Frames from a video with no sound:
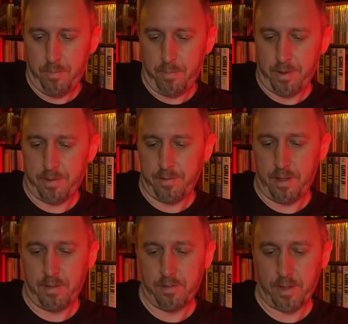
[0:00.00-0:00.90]
But
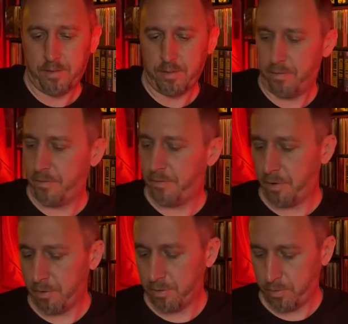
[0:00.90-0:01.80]
uh, so that's the
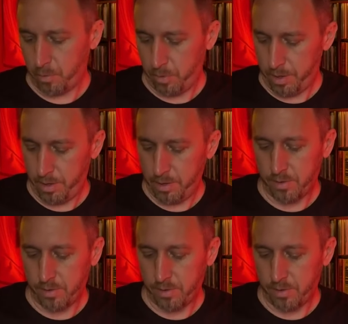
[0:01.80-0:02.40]
first one.